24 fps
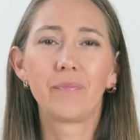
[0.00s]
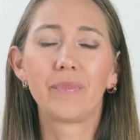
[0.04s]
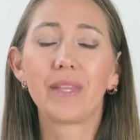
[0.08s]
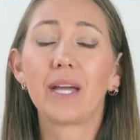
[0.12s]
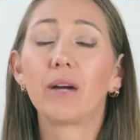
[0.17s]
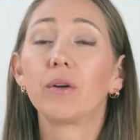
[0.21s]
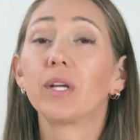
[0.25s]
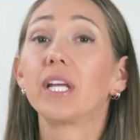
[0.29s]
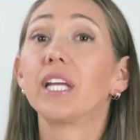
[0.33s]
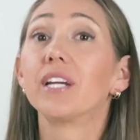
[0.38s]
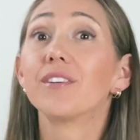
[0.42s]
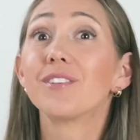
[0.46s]

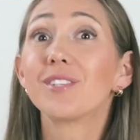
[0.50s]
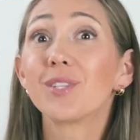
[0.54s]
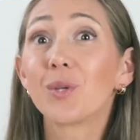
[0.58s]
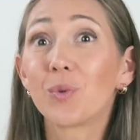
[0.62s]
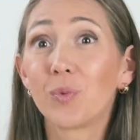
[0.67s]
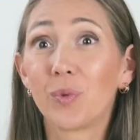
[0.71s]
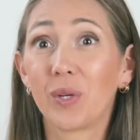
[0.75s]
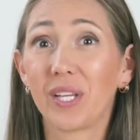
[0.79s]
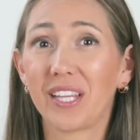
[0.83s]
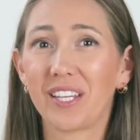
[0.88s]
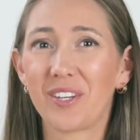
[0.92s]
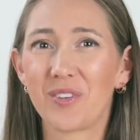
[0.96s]
Now, here's a
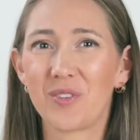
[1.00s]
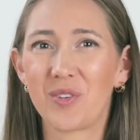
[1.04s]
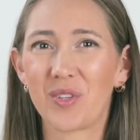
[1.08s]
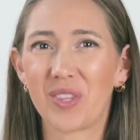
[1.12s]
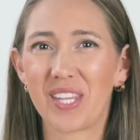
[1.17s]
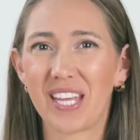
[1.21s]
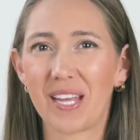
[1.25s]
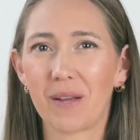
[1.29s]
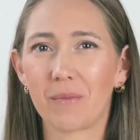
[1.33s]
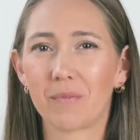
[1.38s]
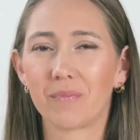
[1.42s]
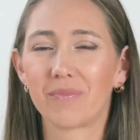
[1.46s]
really cool
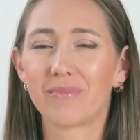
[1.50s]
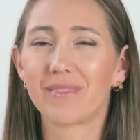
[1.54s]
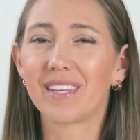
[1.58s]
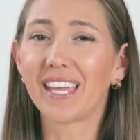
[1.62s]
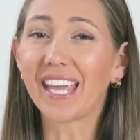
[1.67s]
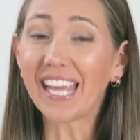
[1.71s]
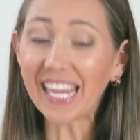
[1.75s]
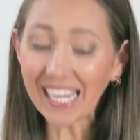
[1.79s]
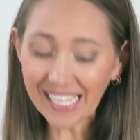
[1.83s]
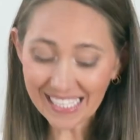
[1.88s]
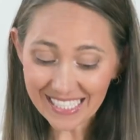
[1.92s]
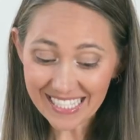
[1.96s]
thing.
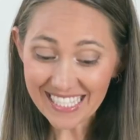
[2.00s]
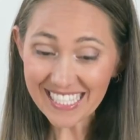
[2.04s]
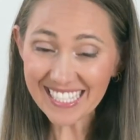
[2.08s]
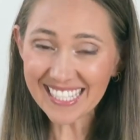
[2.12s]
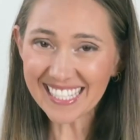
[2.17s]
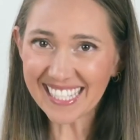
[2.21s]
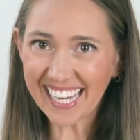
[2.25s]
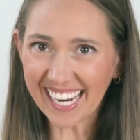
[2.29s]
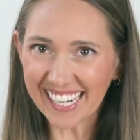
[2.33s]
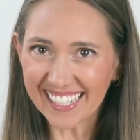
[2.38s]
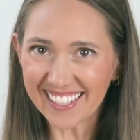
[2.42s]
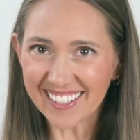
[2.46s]

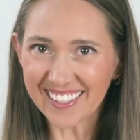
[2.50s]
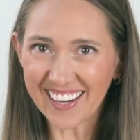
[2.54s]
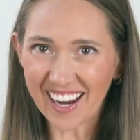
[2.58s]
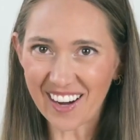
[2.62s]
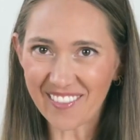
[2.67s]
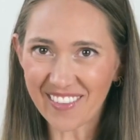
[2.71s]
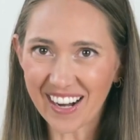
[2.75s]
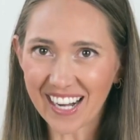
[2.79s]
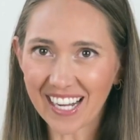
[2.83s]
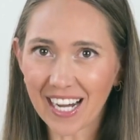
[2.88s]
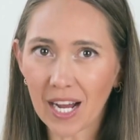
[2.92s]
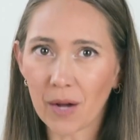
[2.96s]
Inside your
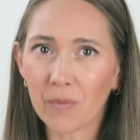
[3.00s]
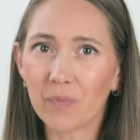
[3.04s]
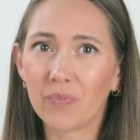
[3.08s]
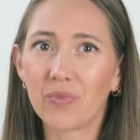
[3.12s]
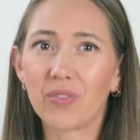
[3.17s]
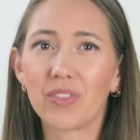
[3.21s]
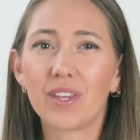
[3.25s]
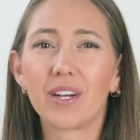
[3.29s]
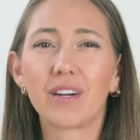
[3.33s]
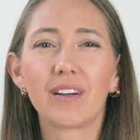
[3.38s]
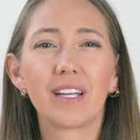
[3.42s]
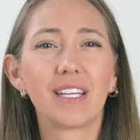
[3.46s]
gut right now,
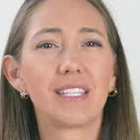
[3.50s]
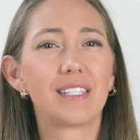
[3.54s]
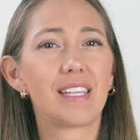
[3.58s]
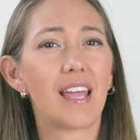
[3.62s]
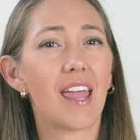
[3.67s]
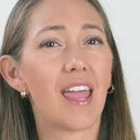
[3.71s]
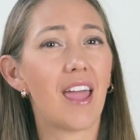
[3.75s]
there is